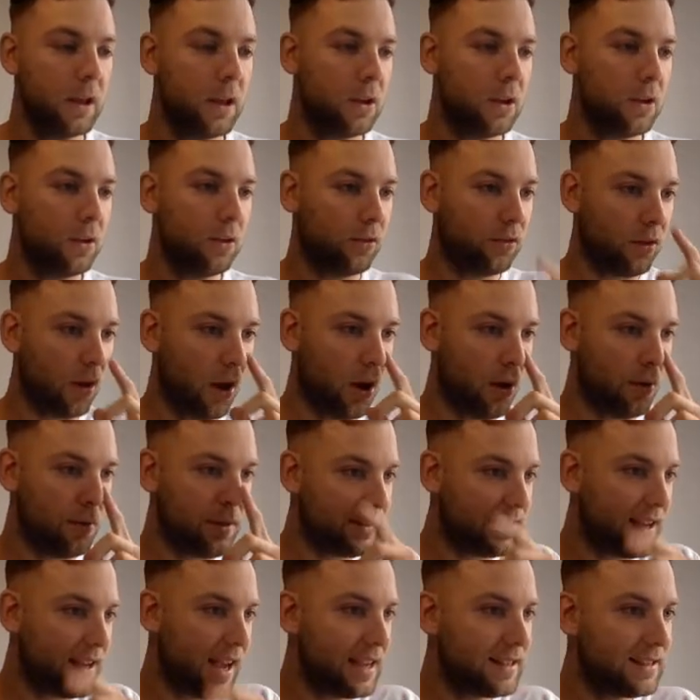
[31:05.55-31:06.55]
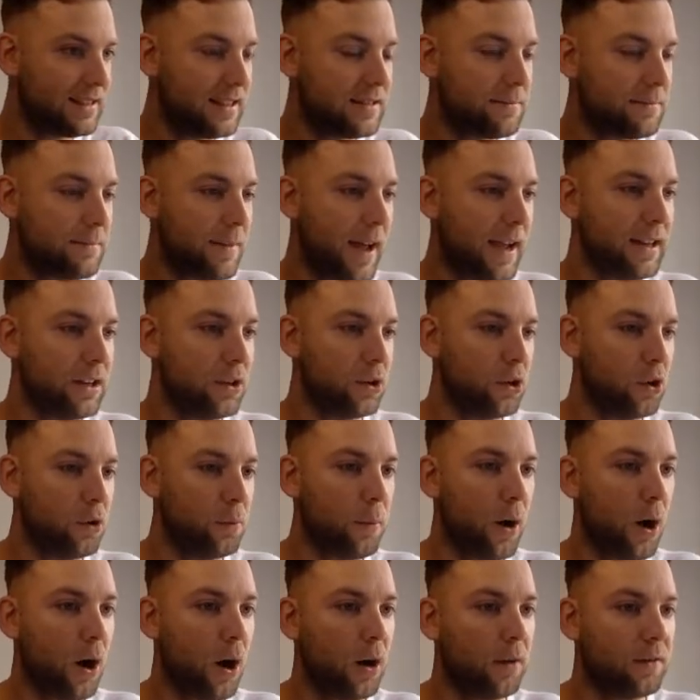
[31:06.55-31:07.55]
So the test is made up
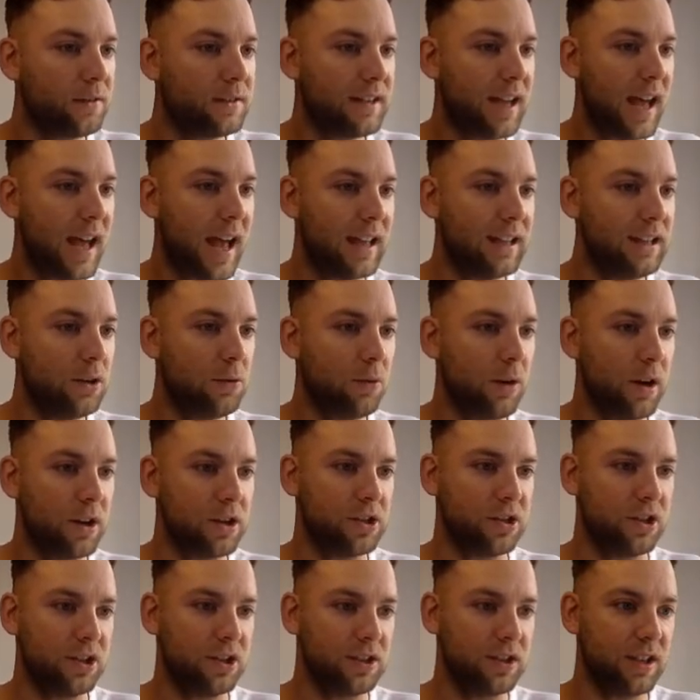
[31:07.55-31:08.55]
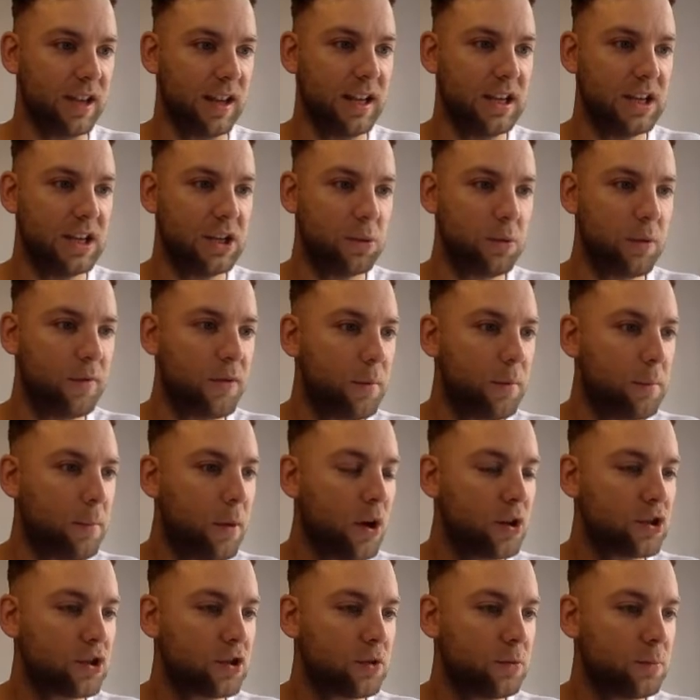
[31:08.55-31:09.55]
of 10 questions, each with a
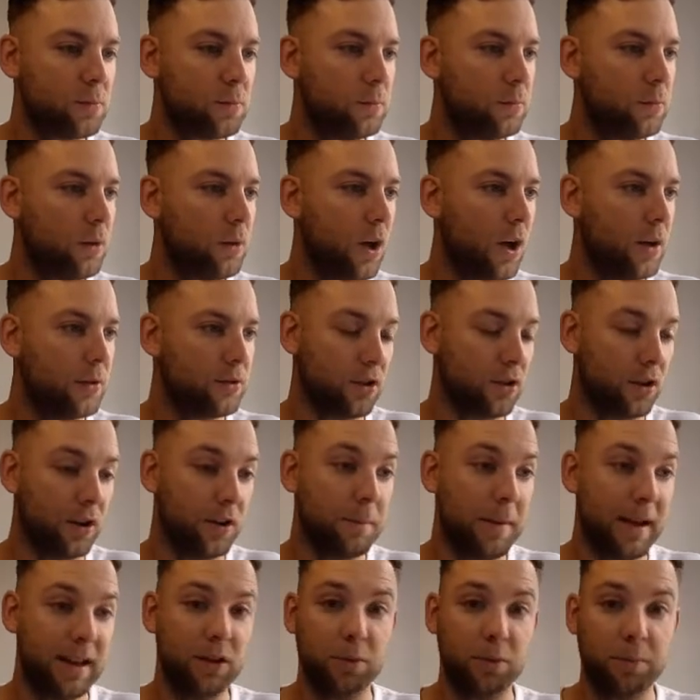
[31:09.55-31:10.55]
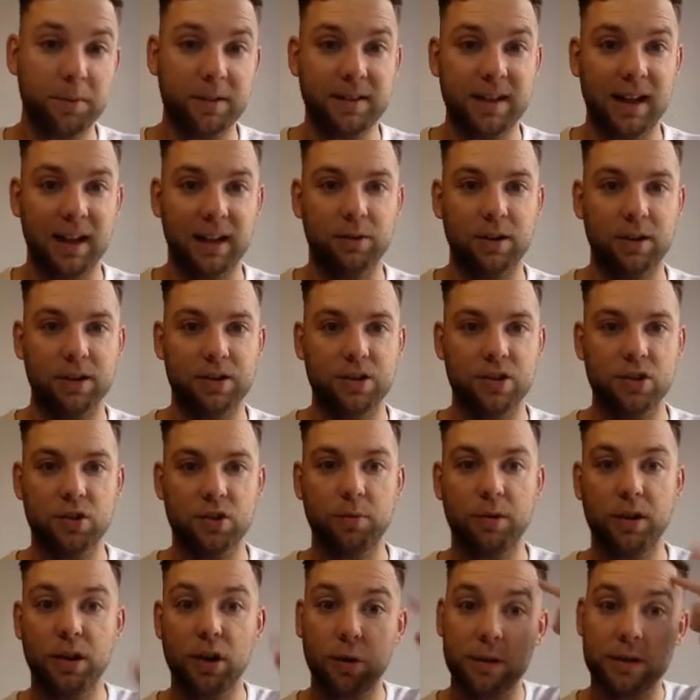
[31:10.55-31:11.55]
possible, made up of 10 questions. So
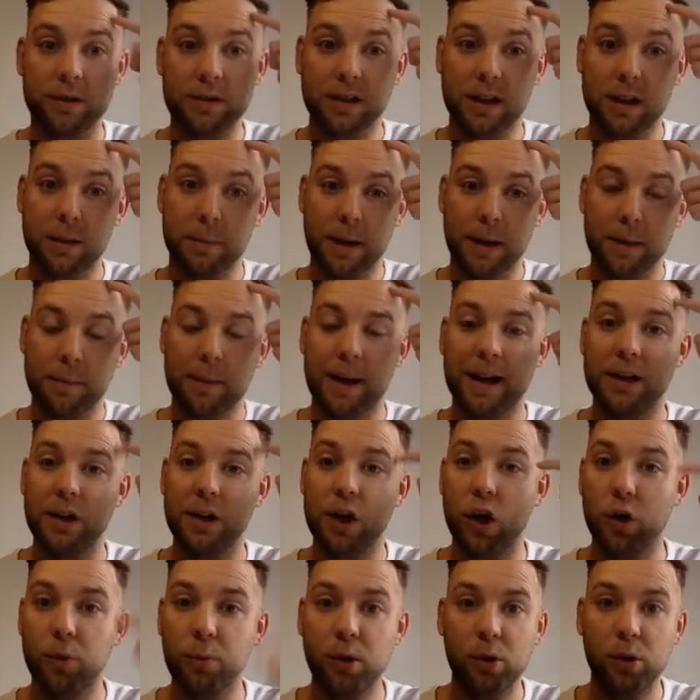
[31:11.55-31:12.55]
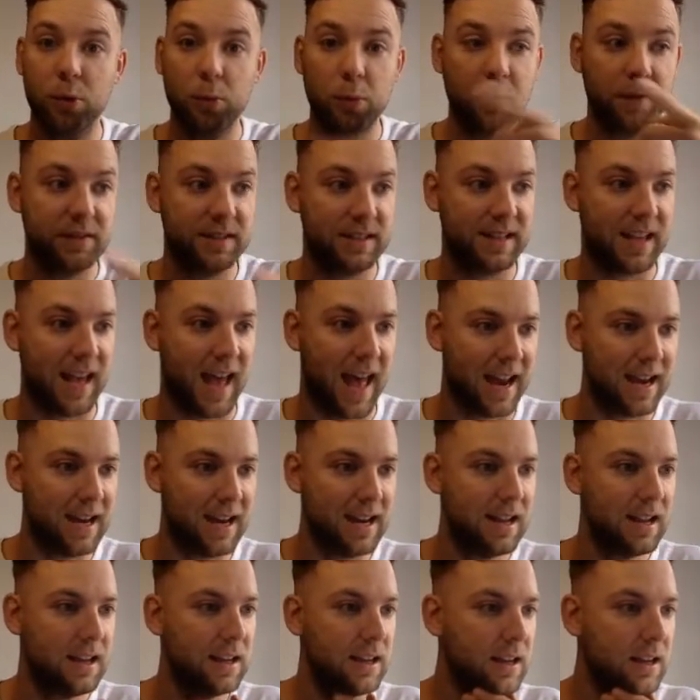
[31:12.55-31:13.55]
we know it's going to be a binomial with 10,
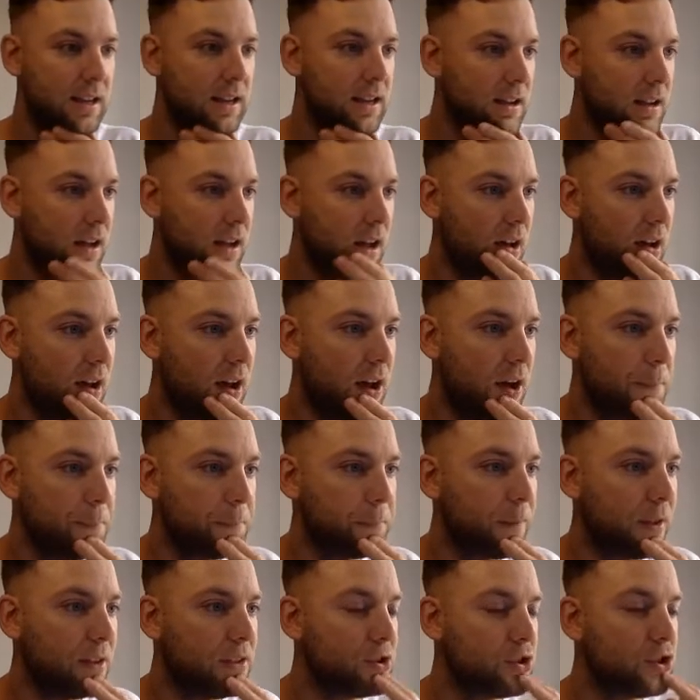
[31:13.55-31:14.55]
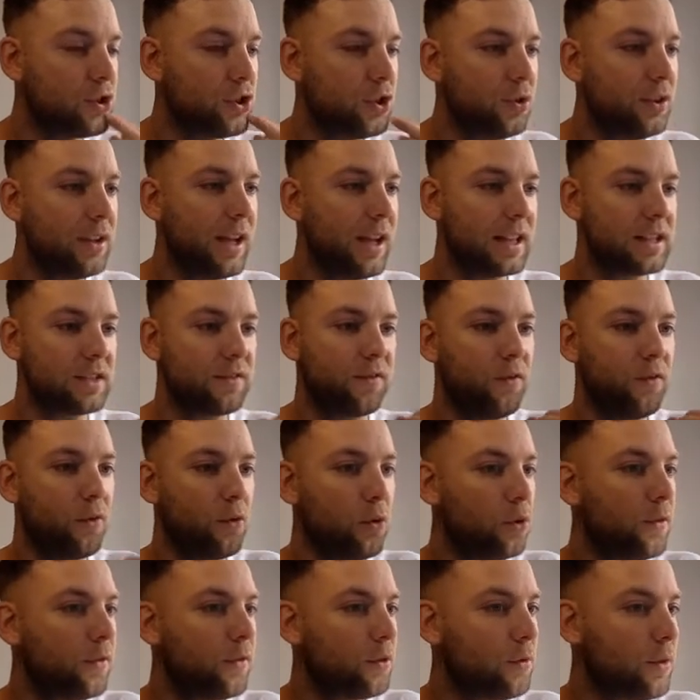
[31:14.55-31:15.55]
and the student gets
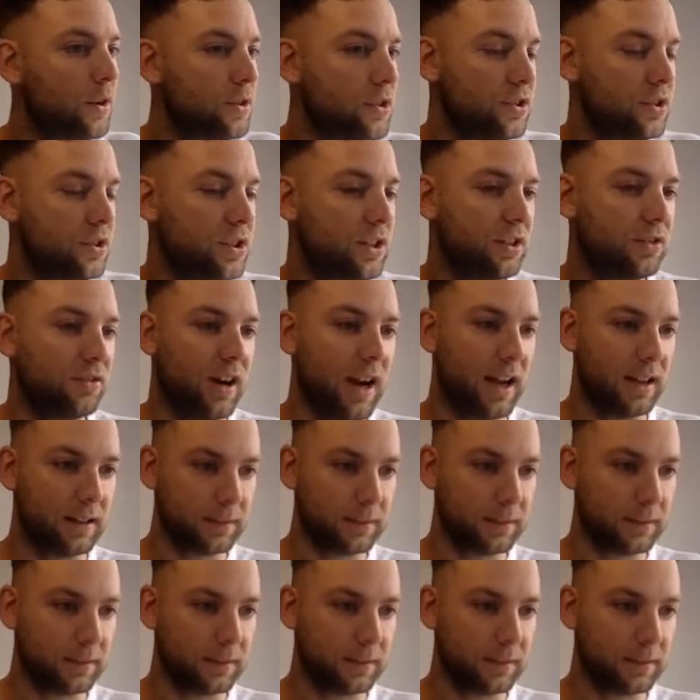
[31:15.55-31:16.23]
4 of the questions correct.